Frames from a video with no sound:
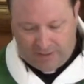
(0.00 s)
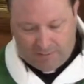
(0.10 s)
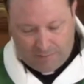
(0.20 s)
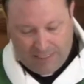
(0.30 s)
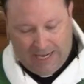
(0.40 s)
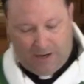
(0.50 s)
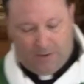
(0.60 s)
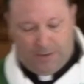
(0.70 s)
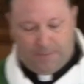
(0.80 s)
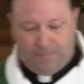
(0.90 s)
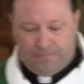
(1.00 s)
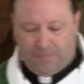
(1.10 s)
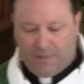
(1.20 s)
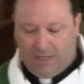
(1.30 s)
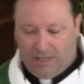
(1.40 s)
to the plow
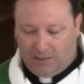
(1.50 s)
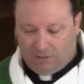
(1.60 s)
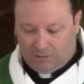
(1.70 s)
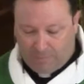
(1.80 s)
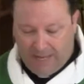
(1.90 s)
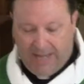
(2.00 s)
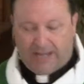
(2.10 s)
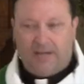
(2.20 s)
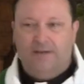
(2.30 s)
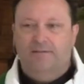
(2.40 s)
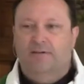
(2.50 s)
and looks back